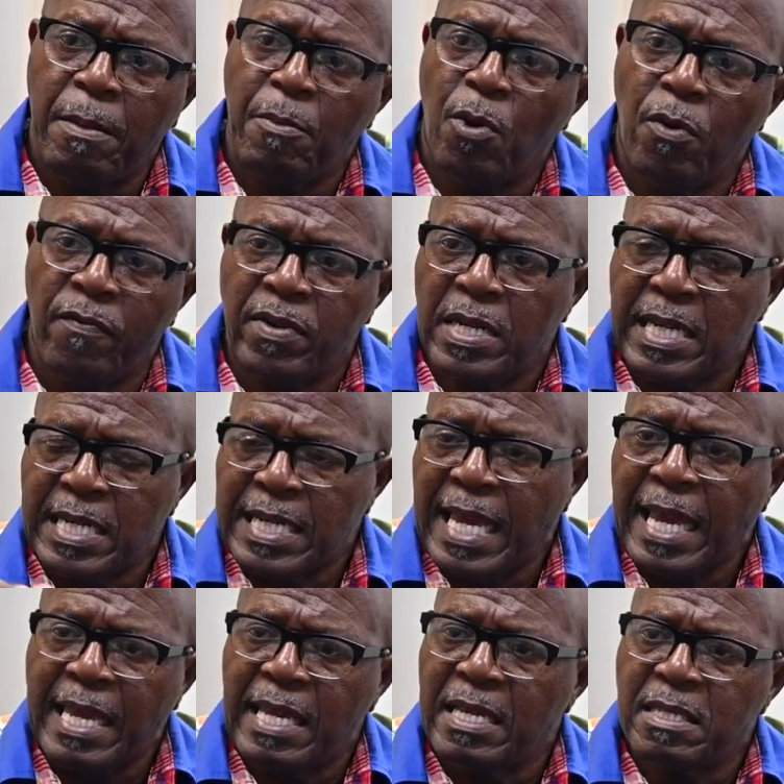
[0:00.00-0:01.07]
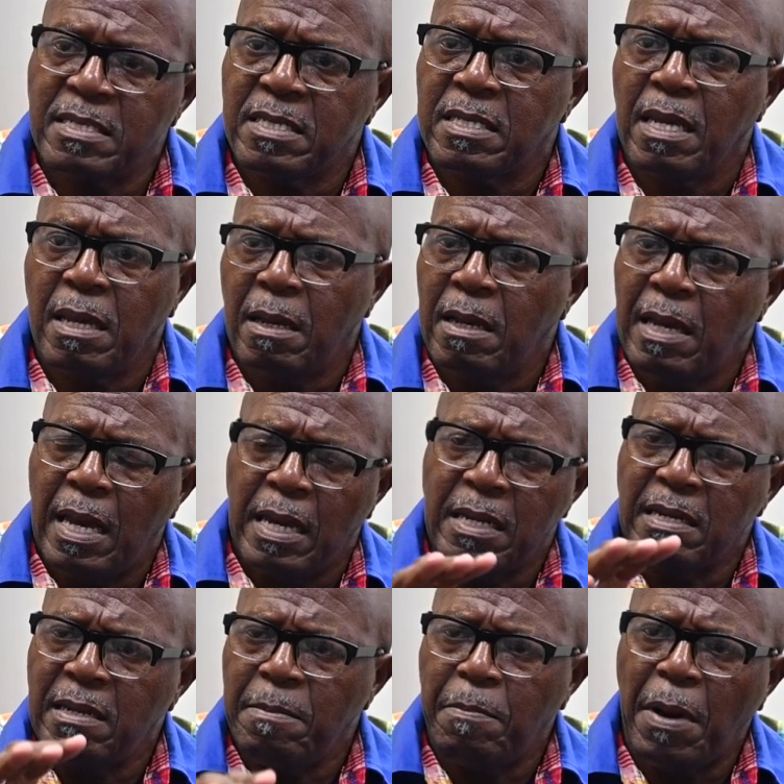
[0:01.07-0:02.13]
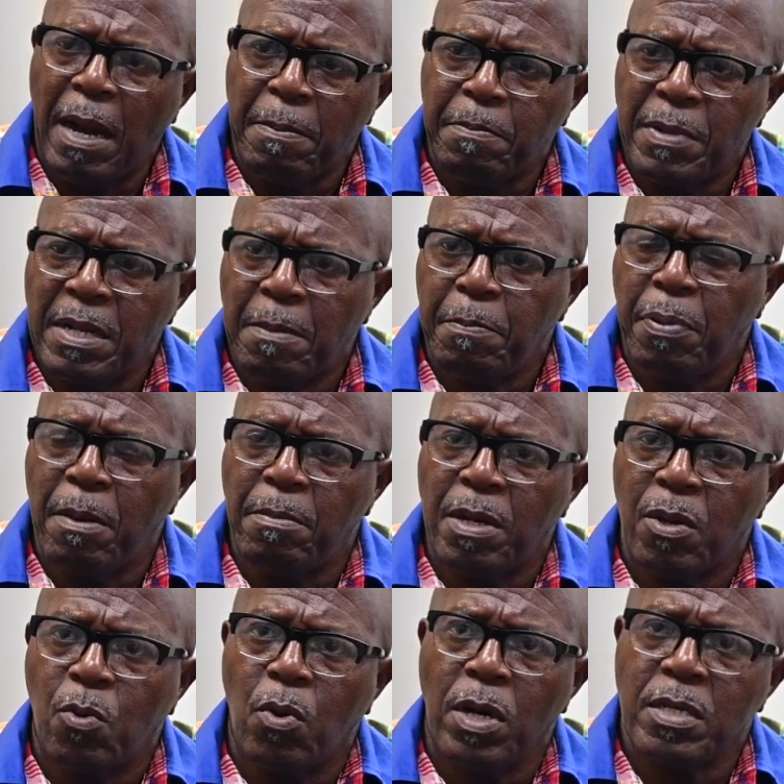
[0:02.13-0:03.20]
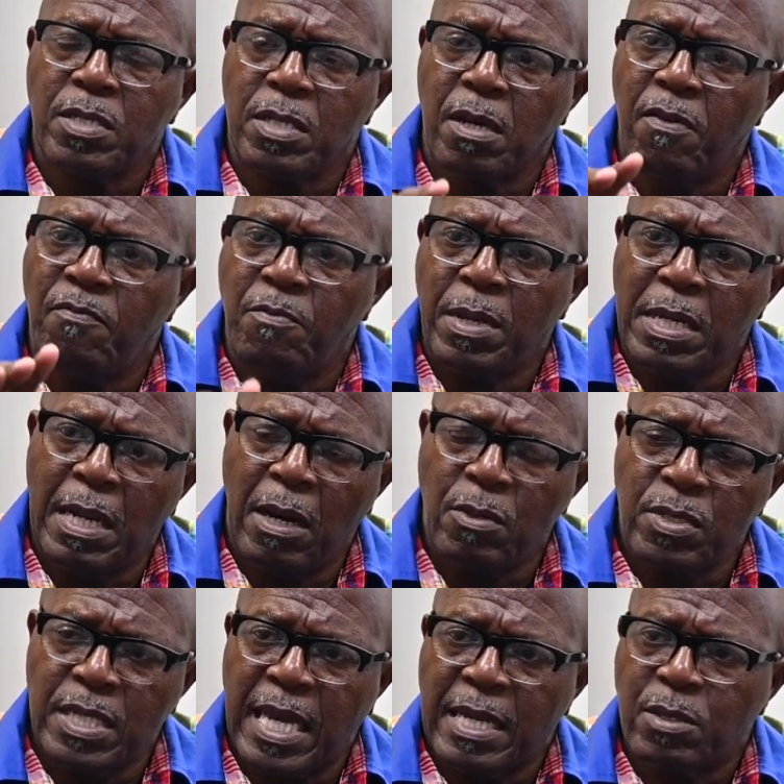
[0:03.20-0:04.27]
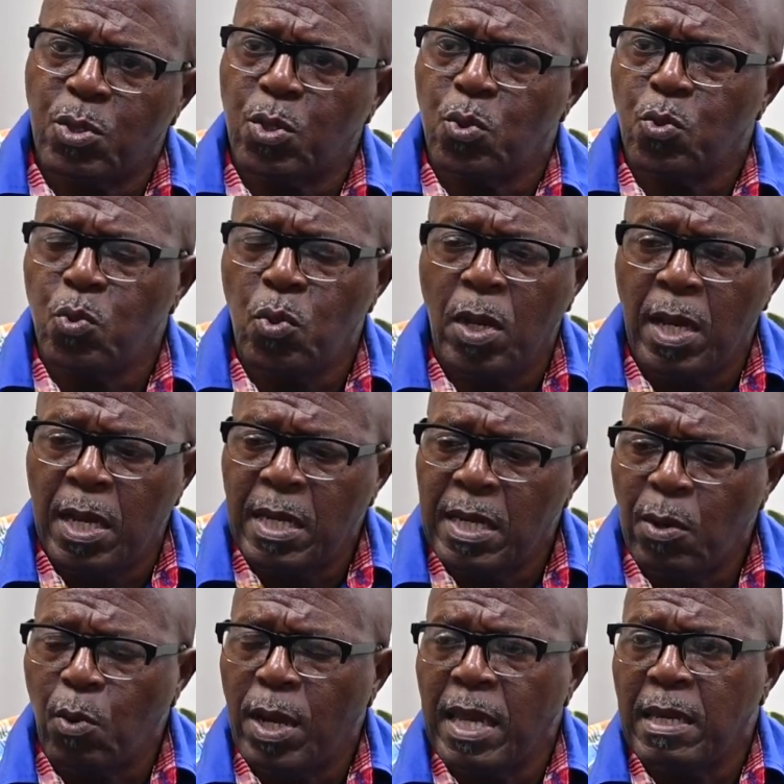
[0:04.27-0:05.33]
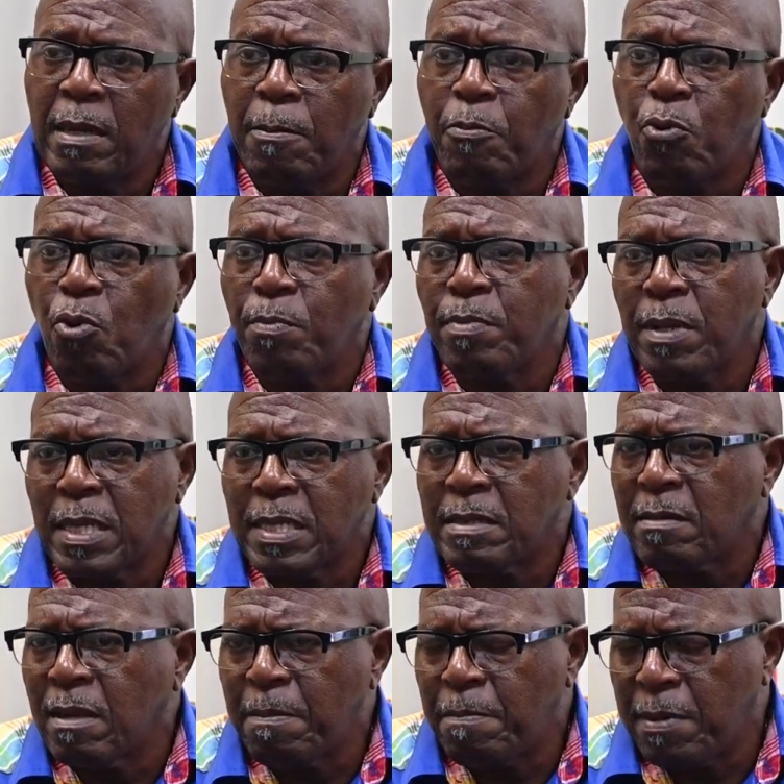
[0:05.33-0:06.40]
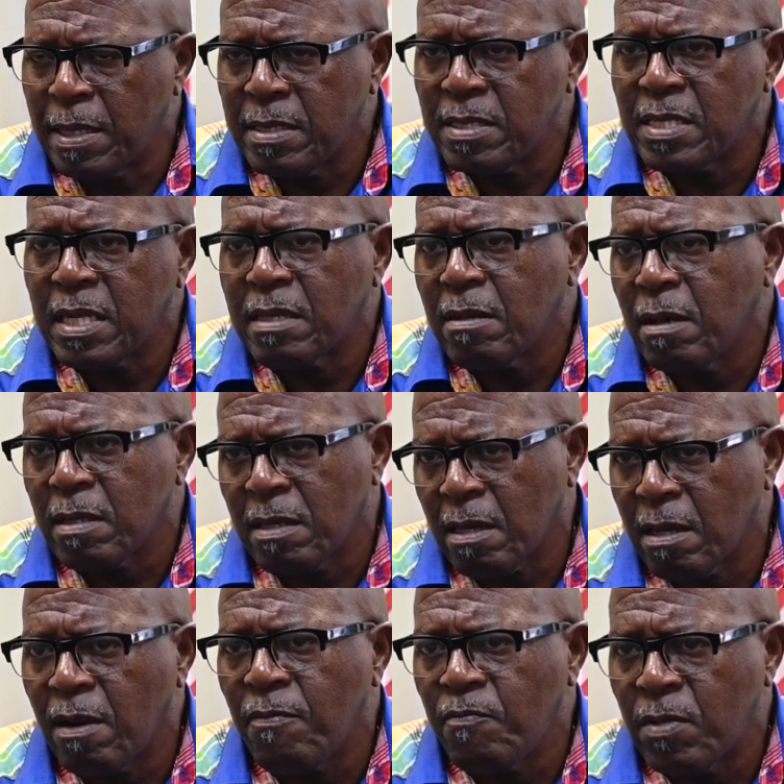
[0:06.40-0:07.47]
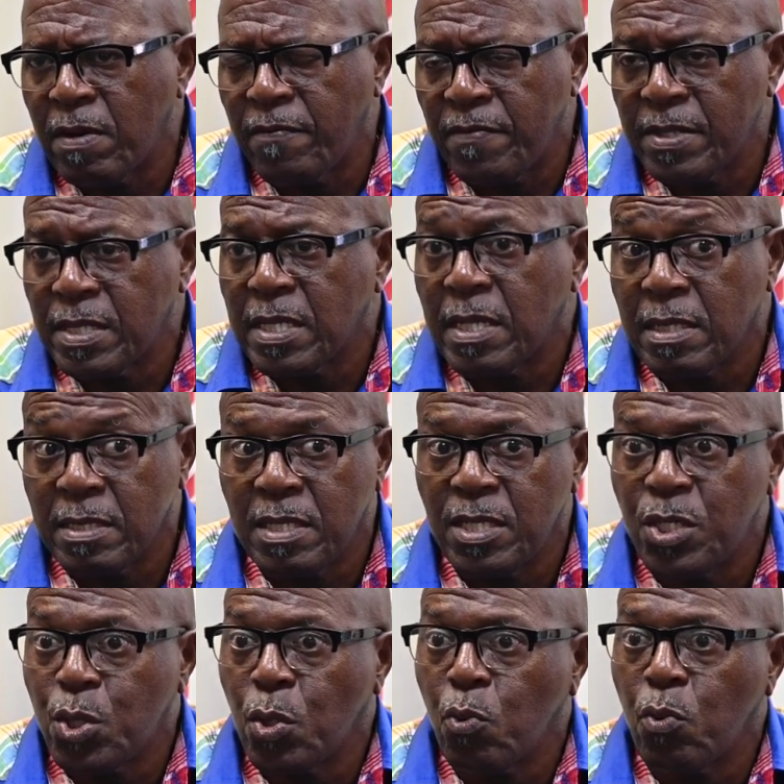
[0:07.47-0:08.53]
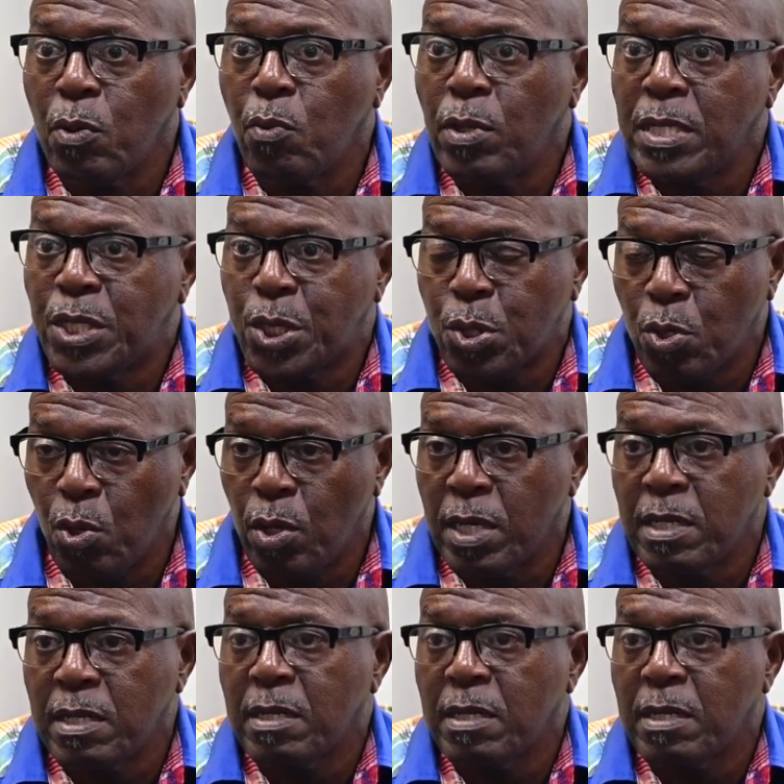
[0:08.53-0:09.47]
them over the decades. At the Department of Public Works, Government House had two. They were inappropriately placed at other government facilities, so we restored